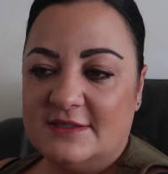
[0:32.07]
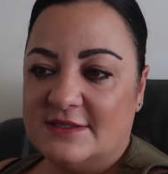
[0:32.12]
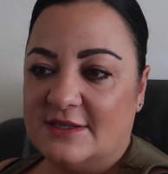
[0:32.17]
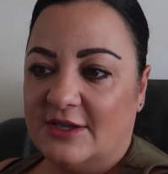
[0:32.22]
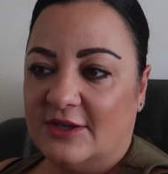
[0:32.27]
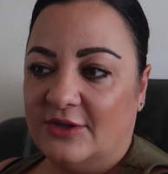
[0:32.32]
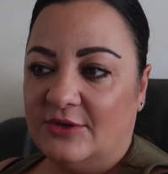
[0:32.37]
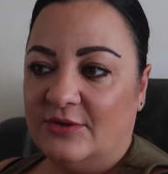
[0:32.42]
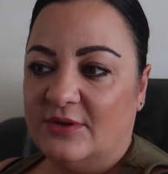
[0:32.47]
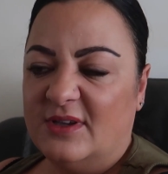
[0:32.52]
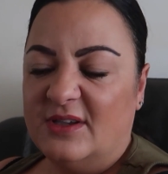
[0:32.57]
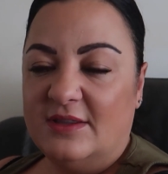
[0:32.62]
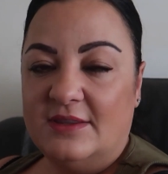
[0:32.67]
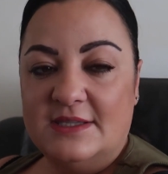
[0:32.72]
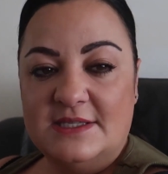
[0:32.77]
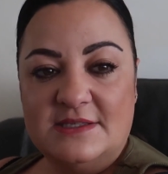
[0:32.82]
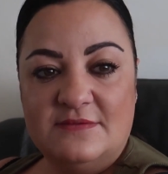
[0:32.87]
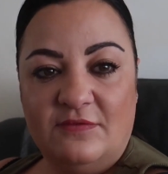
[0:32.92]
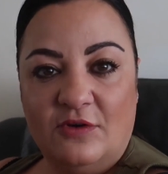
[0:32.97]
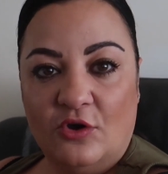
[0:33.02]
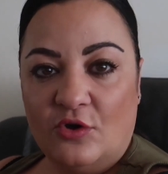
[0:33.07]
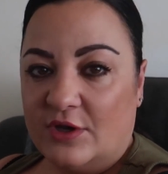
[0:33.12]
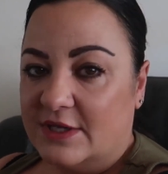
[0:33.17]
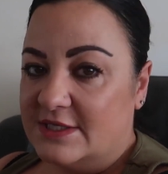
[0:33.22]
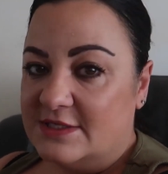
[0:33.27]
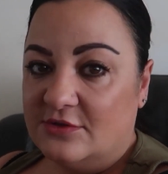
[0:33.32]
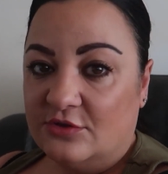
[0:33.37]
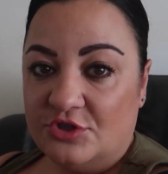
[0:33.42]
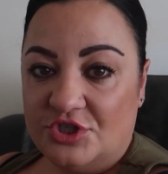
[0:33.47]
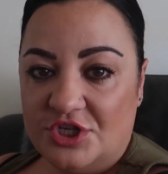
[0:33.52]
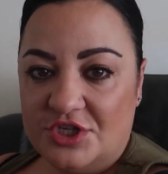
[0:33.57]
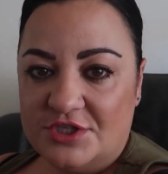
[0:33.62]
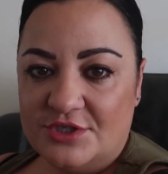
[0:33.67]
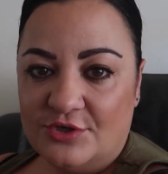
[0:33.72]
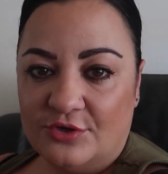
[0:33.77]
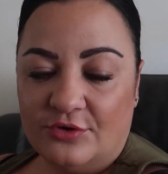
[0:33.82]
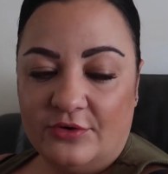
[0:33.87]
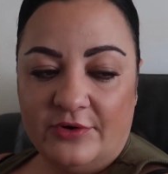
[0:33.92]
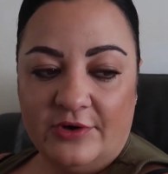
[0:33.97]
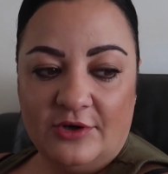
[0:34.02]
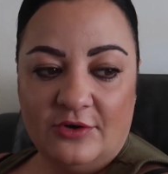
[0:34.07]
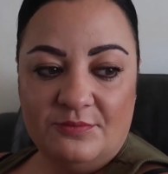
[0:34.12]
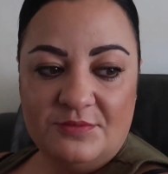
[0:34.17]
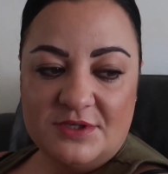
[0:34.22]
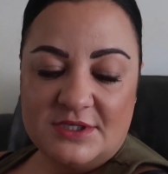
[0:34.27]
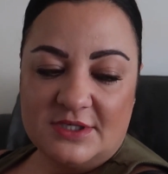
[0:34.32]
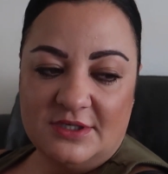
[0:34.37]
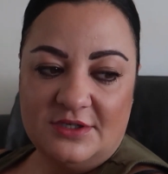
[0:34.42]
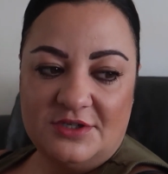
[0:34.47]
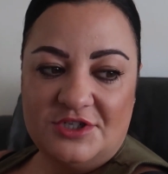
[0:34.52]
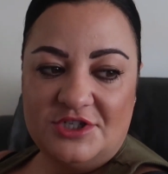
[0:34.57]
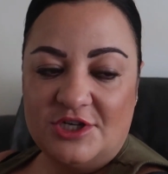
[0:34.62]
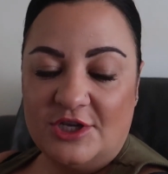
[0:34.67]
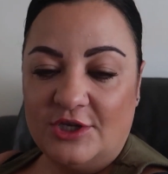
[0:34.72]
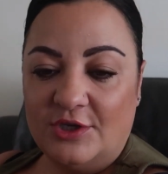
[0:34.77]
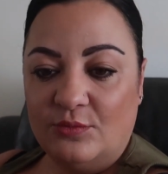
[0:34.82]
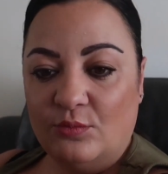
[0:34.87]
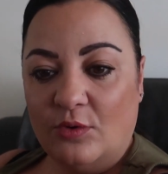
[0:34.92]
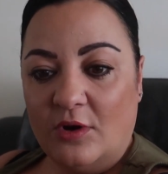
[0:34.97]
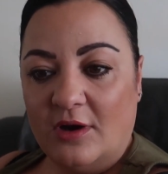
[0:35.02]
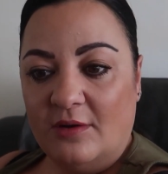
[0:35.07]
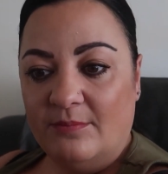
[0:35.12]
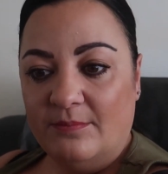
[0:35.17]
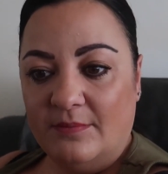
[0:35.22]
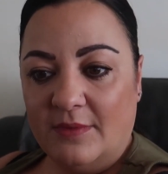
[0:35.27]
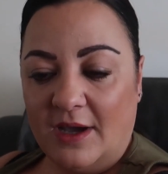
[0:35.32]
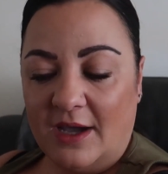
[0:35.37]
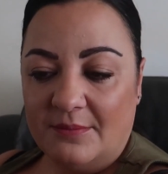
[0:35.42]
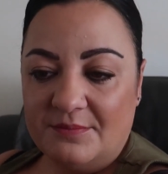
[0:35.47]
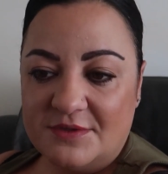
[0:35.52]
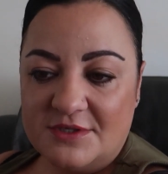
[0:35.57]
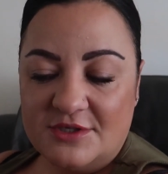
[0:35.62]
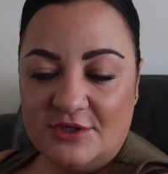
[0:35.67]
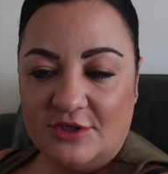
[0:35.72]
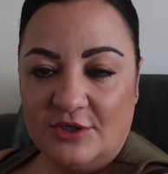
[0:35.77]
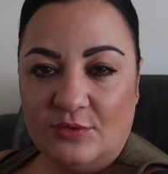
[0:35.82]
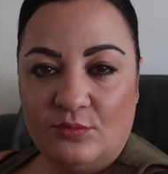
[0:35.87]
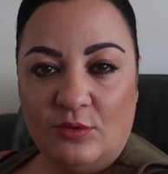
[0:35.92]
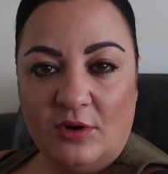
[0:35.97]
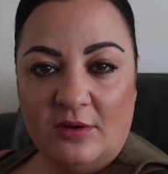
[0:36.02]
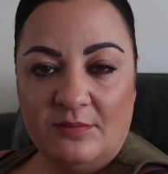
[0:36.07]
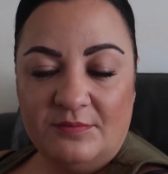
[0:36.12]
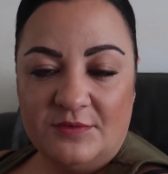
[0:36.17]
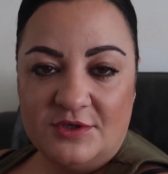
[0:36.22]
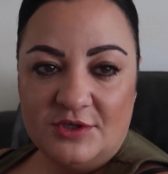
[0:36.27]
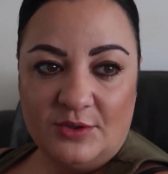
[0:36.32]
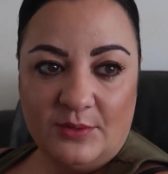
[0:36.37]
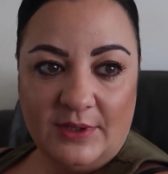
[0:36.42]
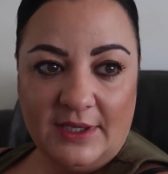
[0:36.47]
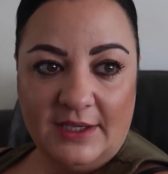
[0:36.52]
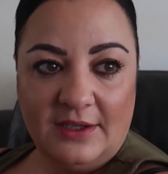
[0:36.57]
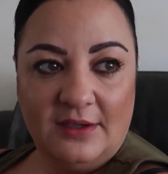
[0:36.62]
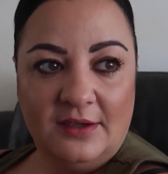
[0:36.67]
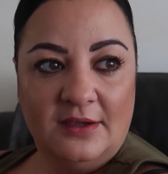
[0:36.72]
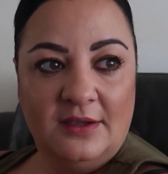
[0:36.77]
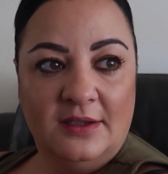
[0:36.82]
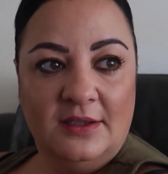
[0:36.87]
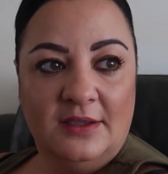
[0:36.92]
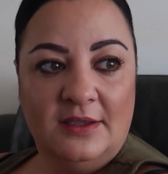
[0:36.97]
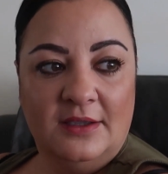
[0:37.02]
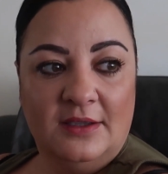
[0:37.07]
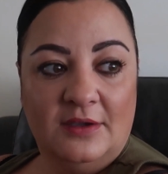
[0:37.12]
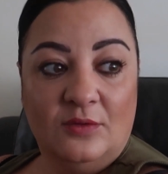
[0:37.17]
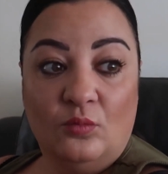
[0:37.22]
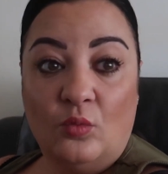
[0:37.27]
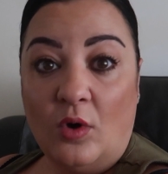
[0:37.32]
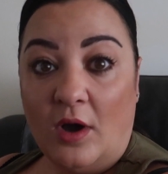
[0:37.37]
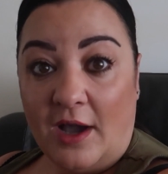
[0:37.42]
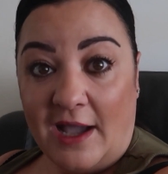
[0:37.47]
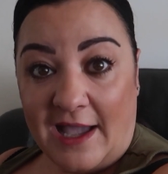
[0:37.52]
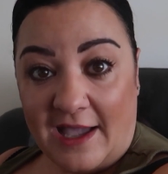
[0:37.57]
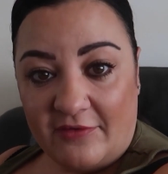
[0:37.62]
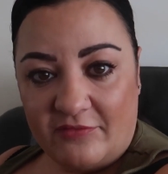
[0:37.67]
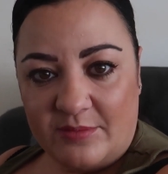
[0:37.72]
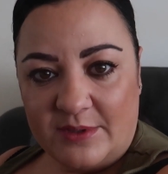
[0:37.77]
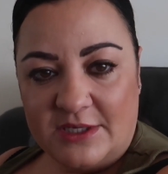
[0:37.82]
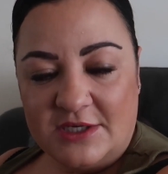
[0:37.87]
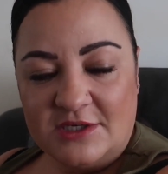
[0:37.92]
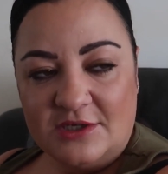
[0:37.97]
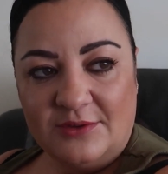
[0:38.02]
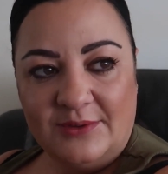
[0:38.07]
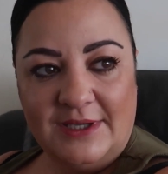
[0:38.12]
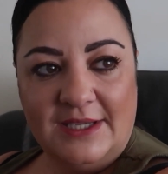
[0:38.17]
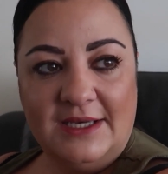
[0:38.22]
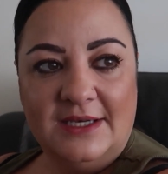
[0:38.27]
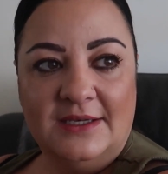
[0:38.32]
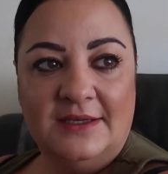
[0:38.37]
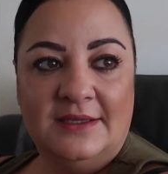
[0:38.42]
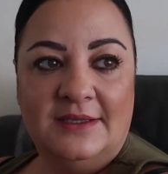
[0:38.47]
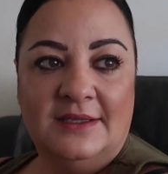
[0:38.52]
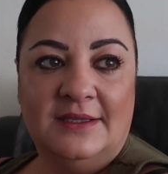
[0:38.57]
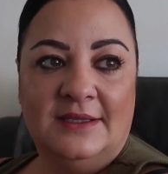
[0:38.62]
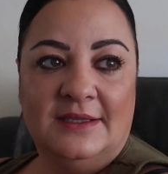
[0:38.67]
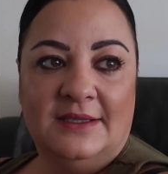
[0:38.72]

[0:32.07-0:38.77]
So this vlog, it's not tutorial, I'm just going to show you what I'm up to, what I'm doing, what I have been doing,